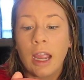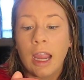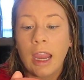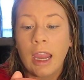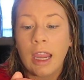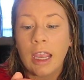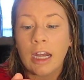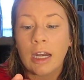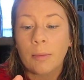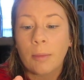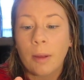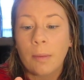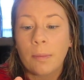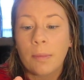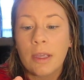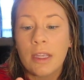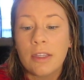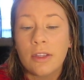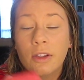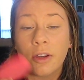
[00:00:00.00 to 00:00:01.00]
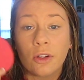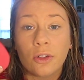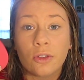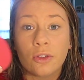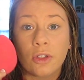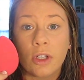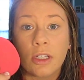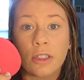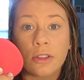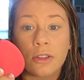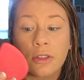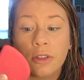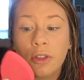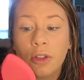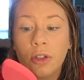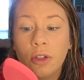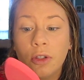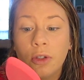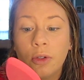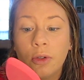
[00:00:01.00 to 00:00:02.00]
and it might be easier just
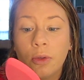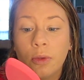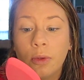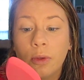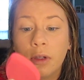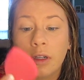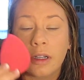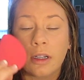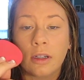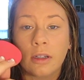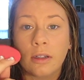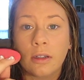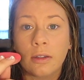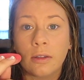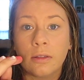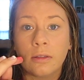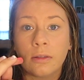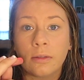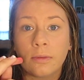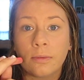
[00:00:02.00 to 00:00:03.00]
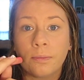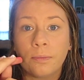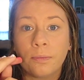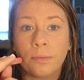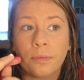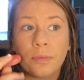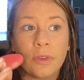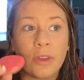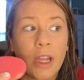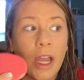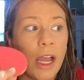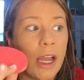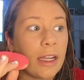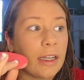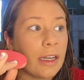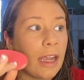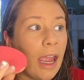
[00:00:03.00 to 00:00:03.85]
to not